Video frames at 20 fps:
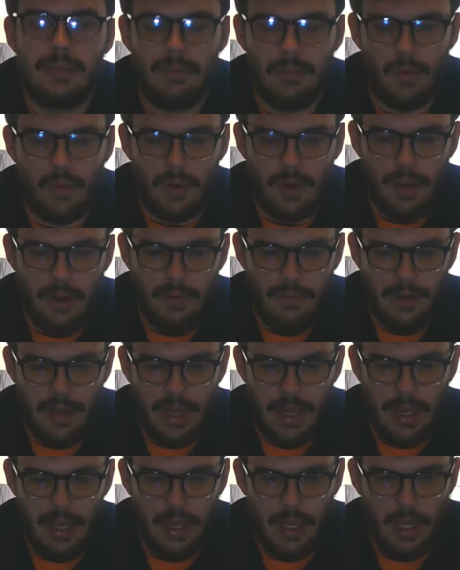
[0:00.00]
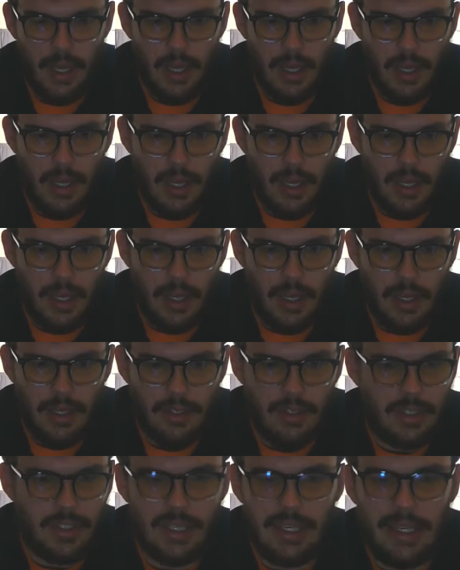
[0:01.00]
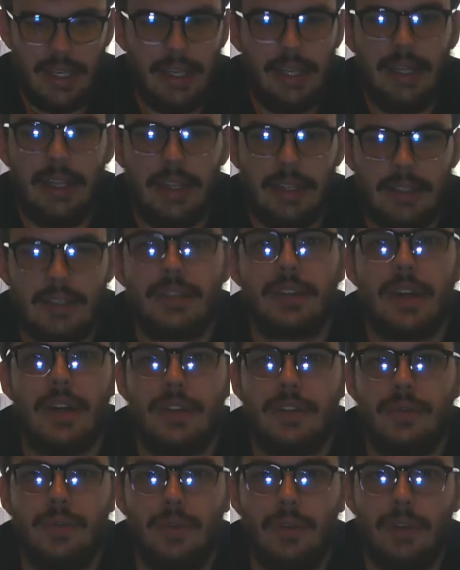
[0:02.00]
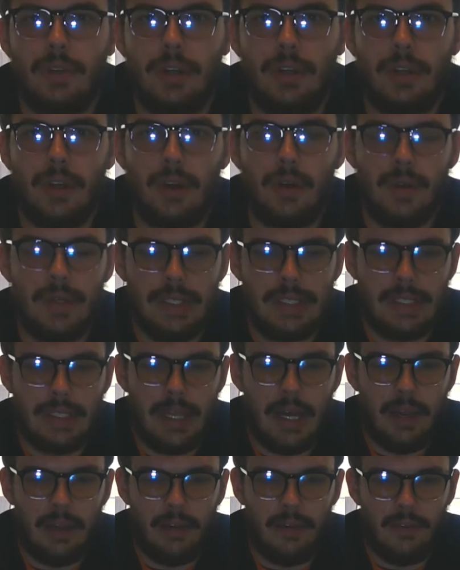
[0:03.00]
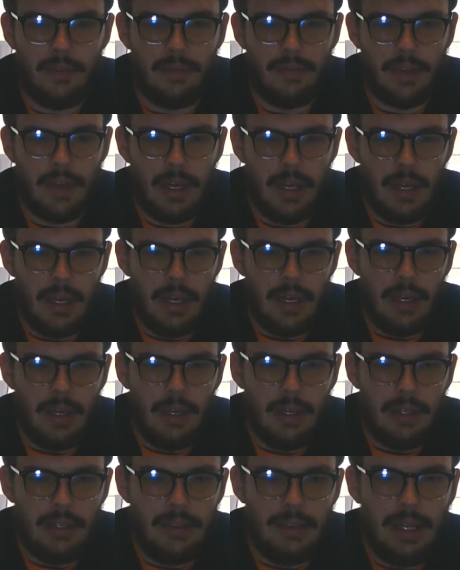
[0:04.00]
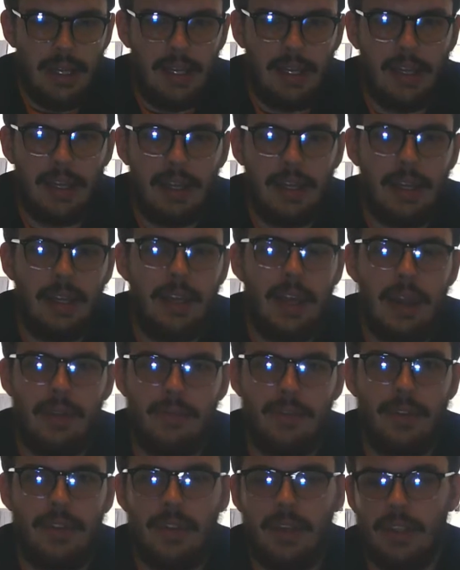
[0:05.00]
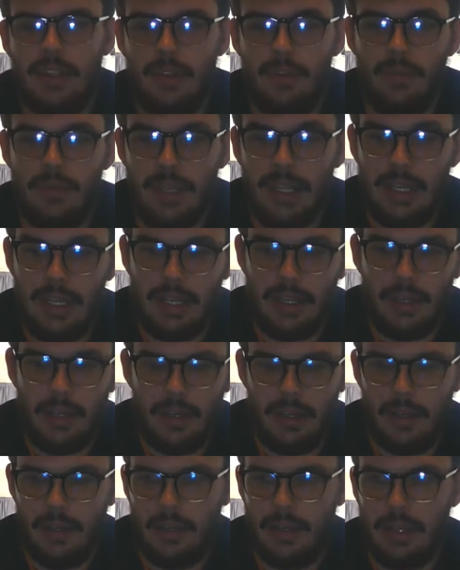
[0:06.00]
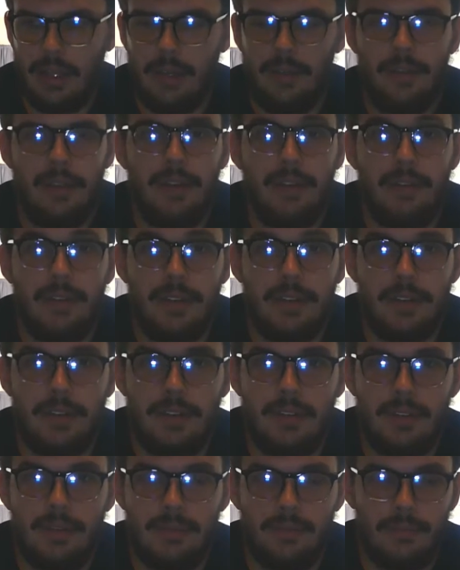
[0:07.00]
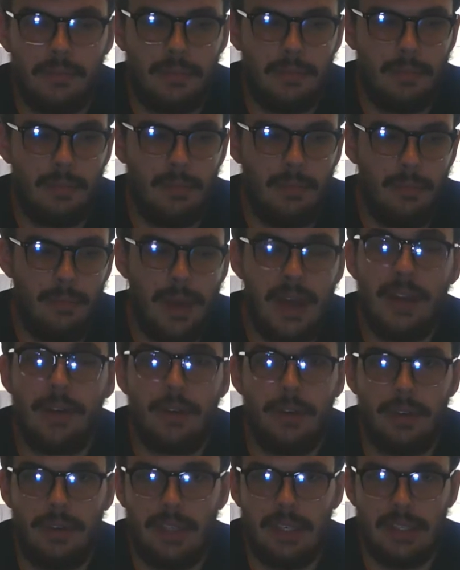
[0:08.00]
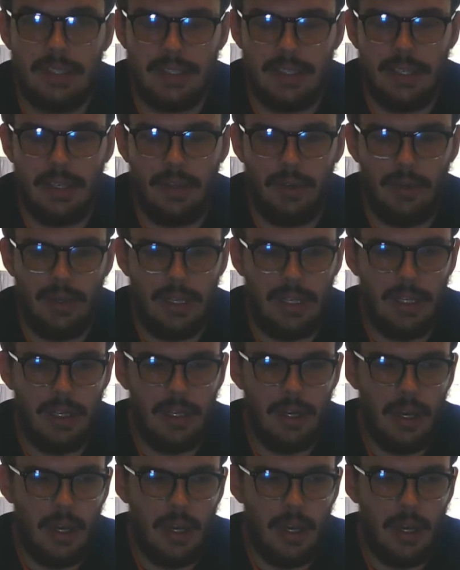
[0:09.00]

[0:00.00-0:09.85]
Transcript: more of just an eating schedule, you know. Instead of taking in everything you need, even if it's medical things that you need,